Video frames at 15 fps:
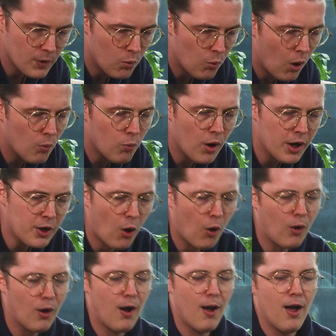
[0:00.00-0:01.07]
What are
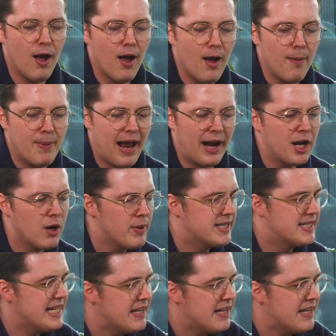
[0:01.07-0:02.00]
your, I know we're